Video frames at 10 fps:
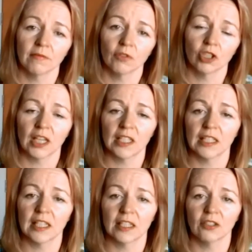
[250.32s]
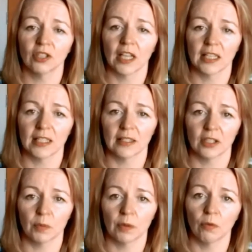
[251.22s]
try to let it relax a
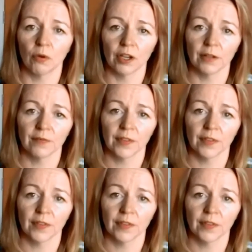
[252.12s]
little bit more.